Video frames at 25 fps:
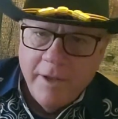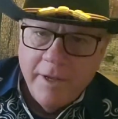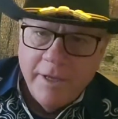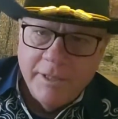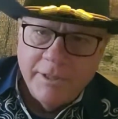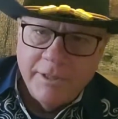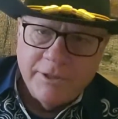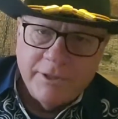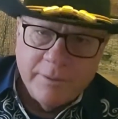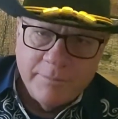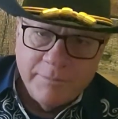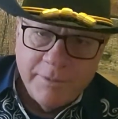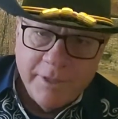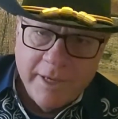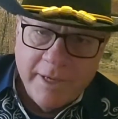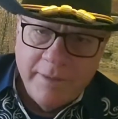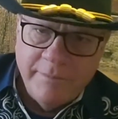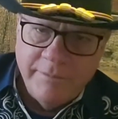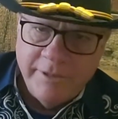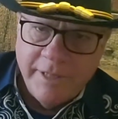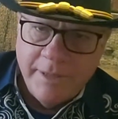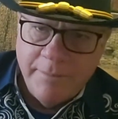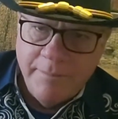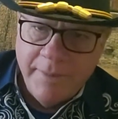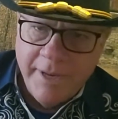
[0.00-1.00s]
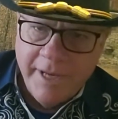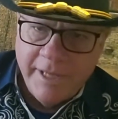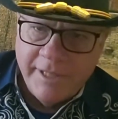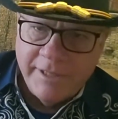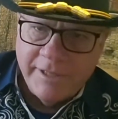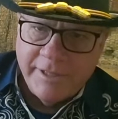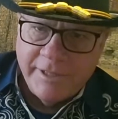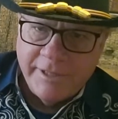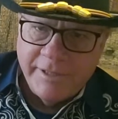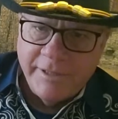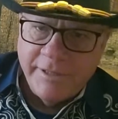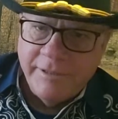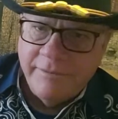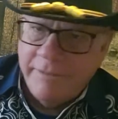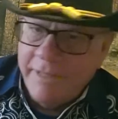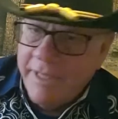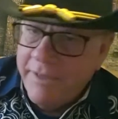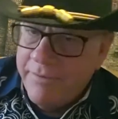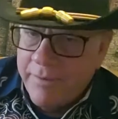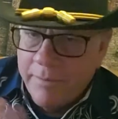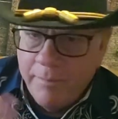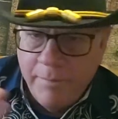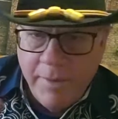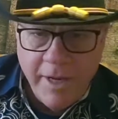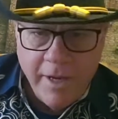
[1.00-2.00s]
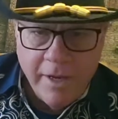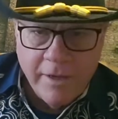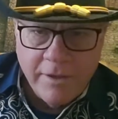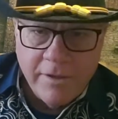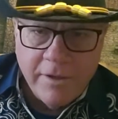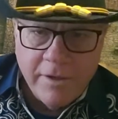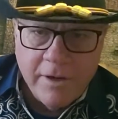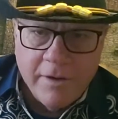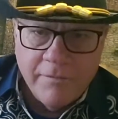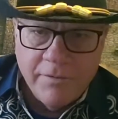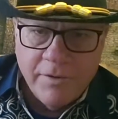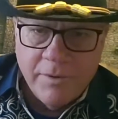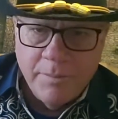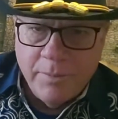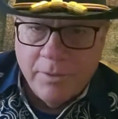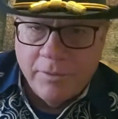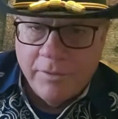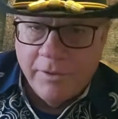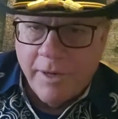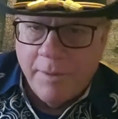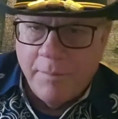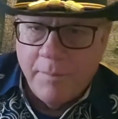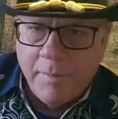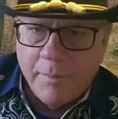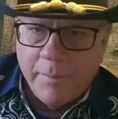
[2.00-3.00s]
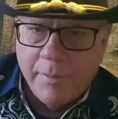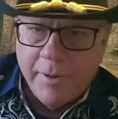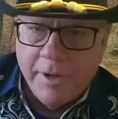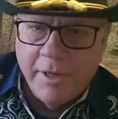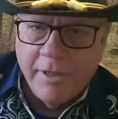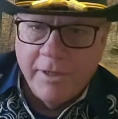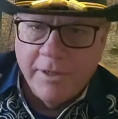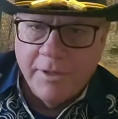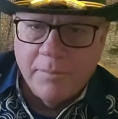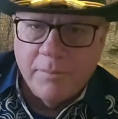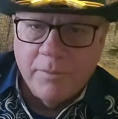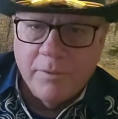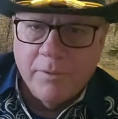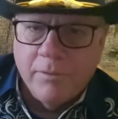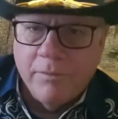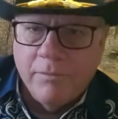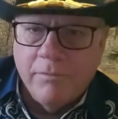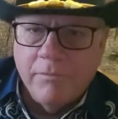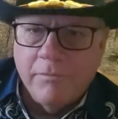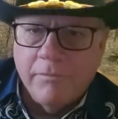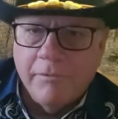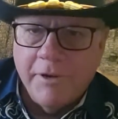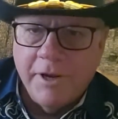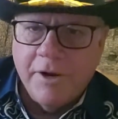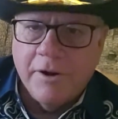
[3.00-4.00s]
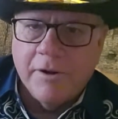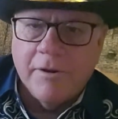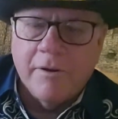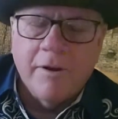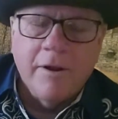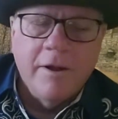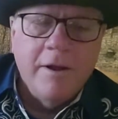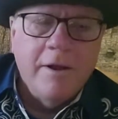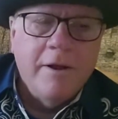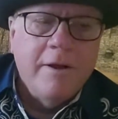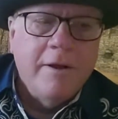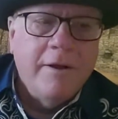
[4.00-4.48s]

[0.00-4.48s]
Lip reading: sometimes that makes even me uncomfortable. And I'm a pretty liberal reader.